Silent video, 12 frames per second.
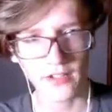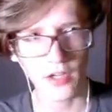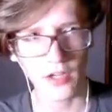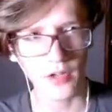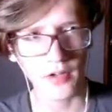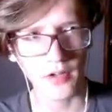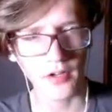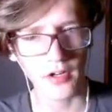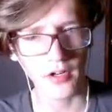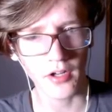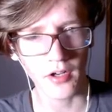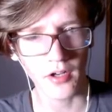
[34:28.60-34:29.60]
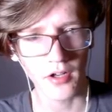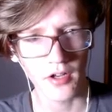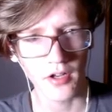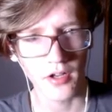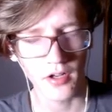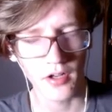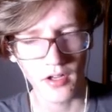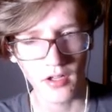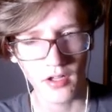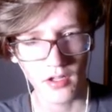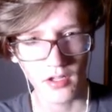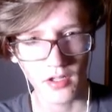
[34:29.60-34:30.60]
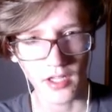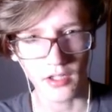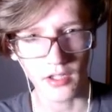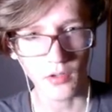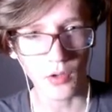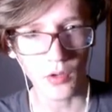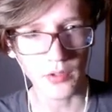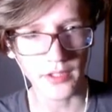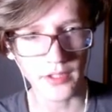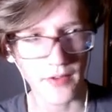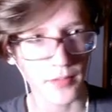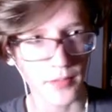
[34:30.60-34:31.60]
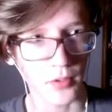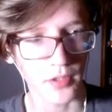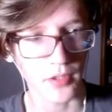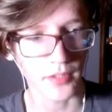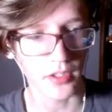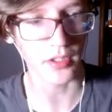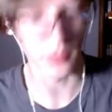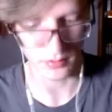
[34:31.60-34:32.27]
No, no, no, no, no. Hello? Oh, Eve Hypo, there we go.